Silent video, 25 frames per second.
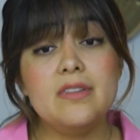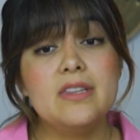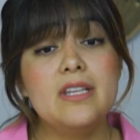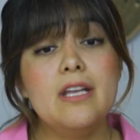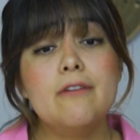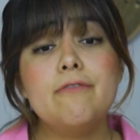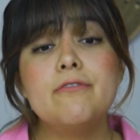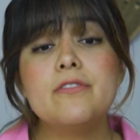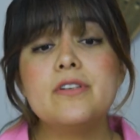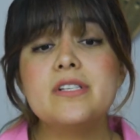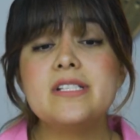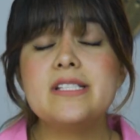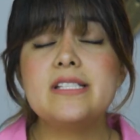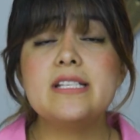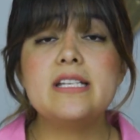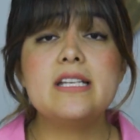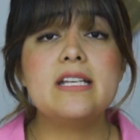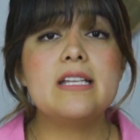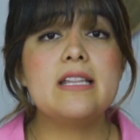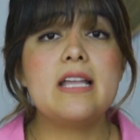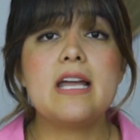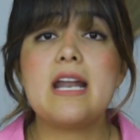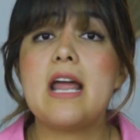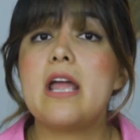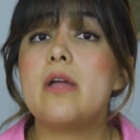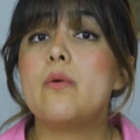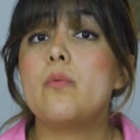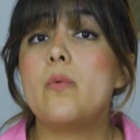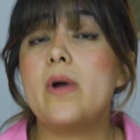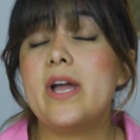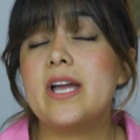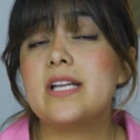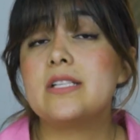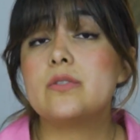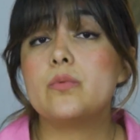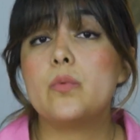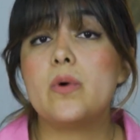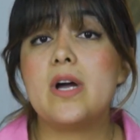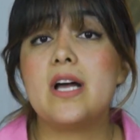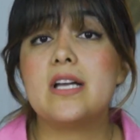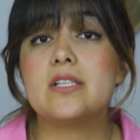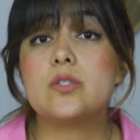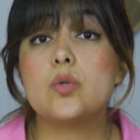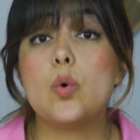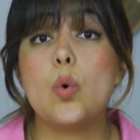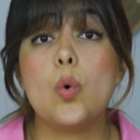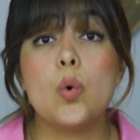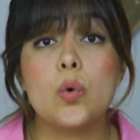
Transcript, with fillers: The first city that I went was